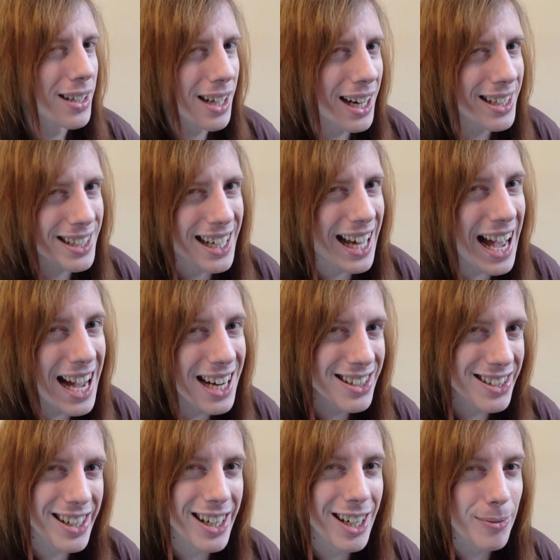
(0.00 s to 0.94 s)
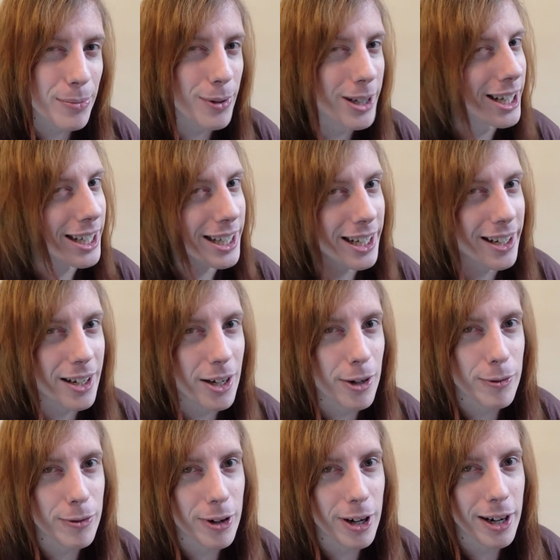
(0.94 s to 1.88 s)
I'd catch up when I got
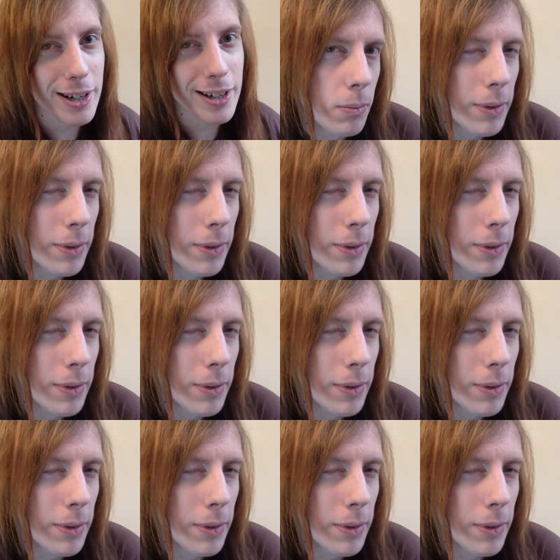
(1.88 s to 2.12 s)
over it.